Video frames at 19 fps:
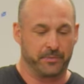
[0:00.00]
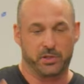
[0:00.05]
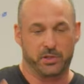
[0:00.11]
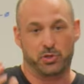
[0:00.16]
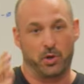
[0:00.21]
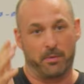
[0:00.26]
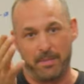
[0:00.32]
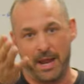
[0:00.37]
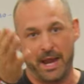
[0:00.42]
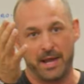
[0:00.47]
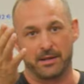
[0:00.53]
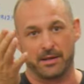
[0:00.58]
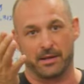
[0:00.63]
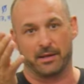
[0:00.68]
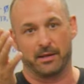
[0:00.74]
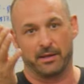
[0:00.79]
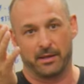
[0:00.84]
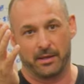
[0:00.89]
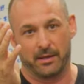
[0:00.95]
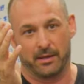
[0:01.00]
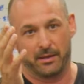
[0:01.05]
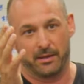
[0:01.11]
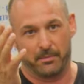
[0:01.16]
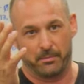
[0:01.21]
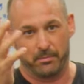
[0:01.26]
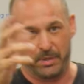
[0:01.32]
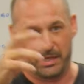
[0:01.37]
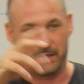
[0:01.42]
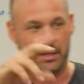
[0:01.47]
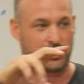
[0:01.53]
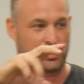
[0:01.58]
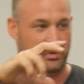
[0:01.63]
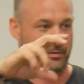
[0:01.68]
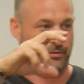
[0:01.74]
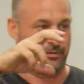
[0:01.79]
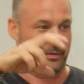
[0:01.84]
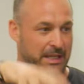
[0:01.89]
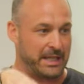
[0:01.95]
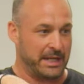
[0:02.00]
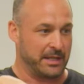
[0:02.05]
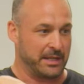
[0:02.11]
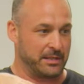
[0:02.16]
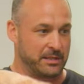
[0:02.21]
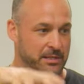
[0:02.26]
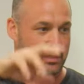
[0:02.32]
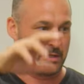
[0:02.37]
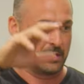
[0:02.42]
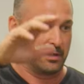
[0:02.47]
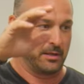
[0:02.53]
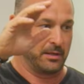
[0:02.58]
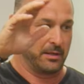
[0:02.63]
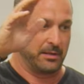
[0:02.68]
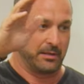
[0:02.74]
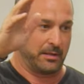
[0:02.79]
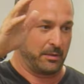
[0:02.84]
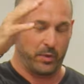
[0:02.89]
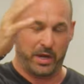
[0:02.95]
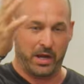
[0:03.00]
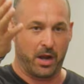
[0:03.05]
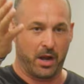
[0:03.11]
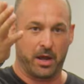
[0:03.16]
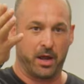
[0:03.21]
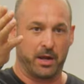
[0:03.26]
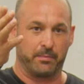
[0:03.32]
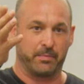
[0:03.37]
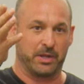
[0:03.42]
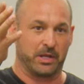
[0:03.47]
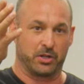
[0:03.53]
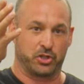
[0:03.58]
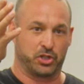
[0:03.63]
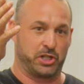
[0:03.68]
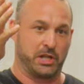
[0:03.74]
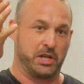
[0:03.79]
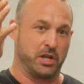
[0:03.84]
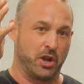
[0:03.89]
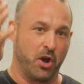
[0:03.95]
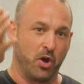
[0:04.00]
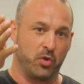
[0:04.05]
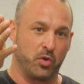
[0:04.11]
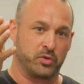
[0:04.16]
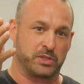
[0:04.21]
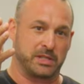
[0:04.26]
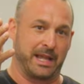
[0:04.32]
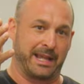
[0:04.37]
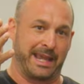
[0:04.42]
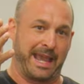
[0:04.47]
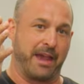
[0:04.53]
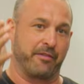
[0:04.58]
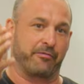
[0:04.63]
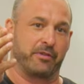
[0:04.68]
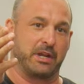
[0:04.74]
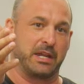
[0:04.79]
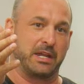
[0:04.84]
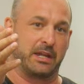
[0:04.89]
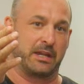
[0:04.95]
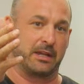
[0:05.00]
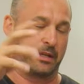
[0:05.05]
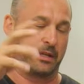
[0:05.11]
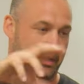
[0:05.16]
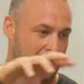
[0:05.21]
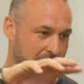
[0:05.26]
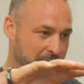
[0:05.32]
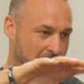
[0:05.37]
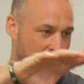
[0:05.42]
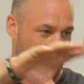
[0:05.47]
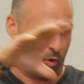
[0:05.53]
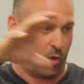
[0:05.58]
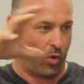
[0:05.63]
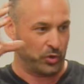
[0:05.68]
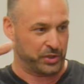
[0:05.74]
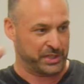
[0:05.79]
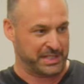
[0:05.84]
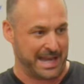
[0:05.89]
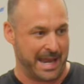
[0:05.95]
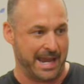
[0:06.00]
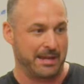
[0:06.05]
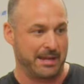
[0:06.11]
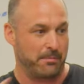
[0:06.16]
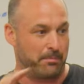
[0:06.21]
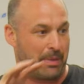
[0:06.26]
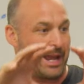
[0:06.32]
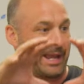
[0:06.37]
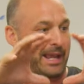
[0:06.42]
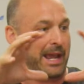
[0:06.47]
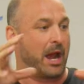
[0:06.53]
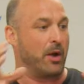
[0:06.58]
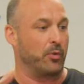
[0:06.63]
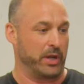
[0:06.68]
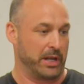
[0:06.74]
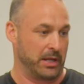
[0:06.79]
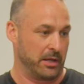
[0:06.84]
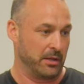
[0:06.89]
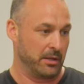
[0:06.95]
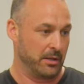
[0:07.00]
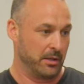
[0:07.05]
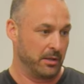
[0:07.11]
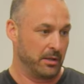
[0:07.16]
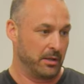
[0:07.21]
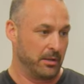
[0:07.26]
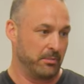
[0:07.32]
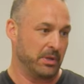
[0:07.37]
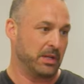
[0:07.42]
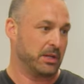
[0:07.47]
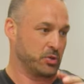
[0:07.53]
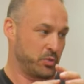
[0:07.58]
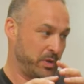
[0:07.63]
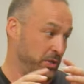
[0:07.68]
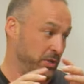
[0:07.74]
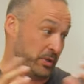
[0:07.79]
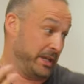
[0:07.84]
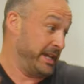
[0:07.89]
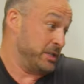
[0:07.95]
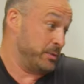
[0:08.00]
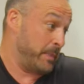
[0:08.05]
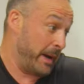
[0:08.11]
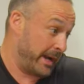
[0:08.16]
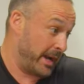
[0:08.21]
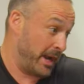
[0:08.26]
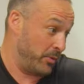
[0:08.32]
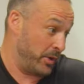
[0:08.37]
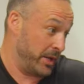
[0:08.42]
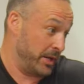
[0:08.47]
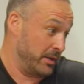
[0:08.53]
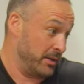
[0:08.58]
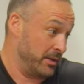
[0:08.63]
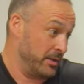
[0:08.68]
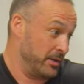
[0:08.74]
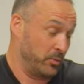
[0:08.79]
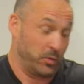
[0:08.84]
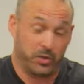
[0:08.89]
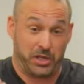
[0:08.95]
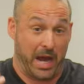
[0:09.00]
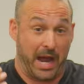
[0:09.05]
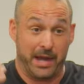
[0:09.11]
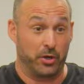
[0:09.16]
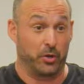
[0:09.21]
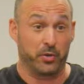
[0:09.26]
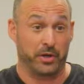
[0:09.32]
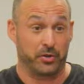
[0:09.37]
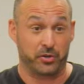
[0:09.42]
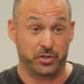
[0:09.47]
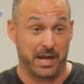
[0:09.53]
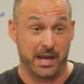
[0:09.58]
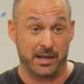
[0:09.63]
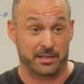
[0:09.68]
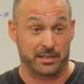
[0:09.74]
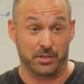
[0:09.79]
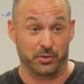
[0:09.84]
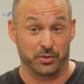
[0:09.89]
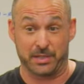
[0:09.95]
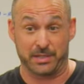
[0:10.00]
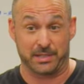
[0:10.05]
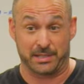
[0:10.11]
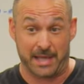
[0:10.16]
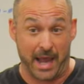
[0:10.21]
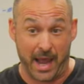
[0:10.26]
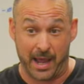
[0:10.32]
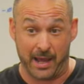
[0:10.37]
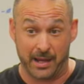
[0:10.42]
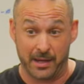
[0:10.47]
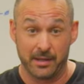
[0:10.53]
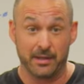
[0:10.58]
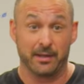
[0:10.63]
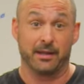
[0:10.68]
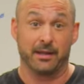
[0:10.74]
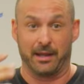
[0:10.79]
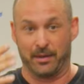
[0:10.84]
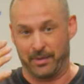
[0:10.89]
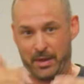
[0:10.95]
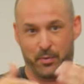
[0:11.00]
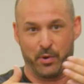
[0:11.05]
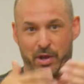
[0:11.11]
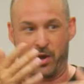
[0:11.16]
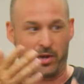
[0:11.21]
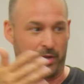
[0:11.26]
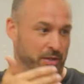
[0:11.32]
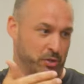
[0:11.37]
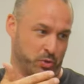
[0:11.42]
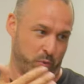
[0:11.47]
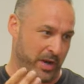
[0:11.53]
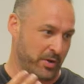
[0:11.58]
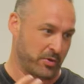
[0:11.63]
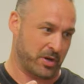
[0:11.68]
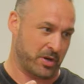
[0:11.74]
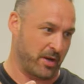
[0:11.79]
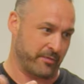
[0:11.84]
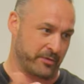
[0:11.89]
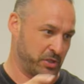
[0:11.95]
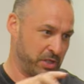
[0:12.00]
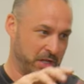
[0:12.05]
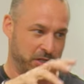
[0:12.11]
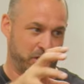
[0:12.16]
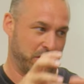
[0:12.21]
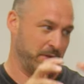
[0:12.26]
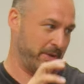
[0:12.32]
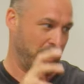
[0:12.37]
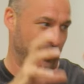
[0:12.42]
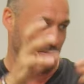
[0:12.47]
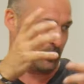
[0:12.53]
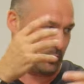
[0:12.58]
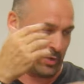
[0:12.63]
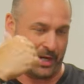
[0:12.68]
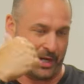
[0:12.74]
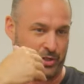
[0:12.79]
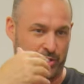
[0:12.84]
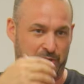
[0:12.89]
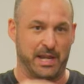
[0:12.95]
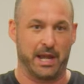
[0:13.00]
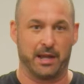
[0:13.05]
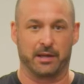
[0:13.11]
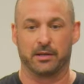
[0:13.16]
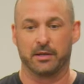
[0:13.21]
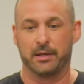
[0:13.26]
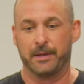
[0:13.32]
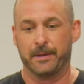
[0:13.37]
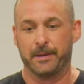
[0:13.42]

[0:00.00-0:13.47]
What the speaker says: So Amanda, because of Leeds, we got on it because she knows like every, the whole state by county, because we do Leeds by county, which I don't understand still to this day. And then we got on this weird conversation about what I just said.